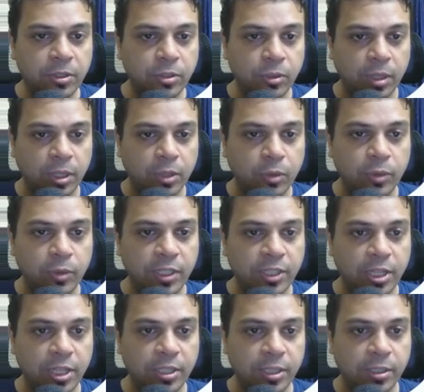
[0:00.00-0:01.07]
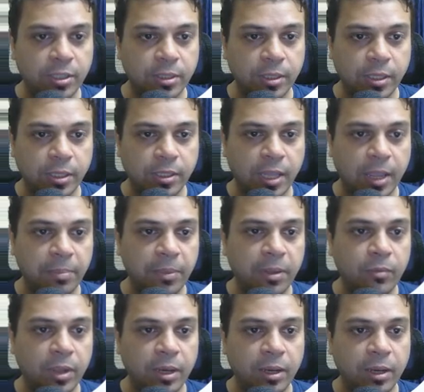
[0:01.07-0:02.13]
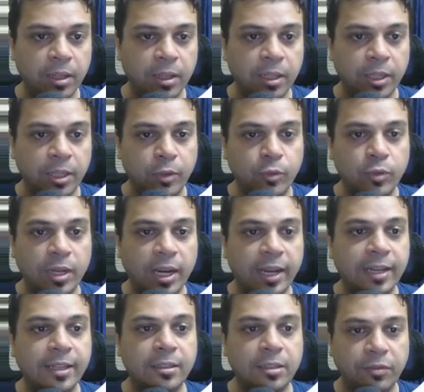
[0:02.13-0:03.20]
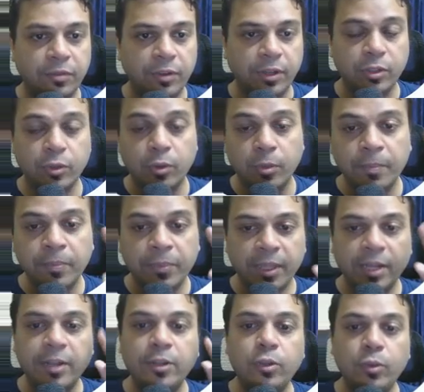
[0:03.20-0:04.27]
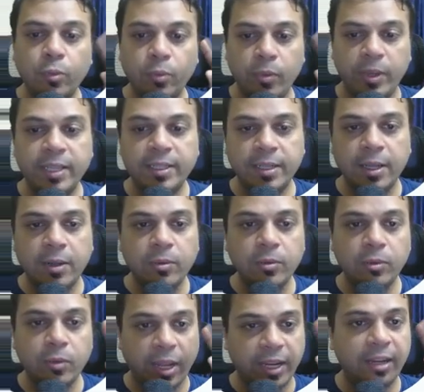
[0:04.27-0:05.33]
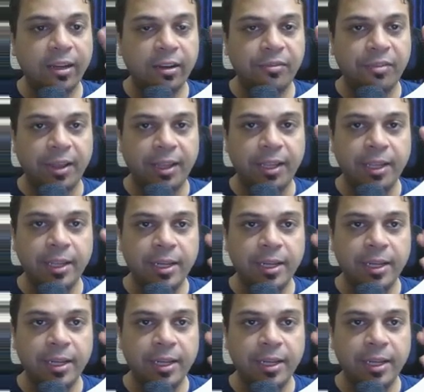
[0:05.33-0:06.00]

So a cookie change is happening when the user ID is different. So there are 2 ways now to identify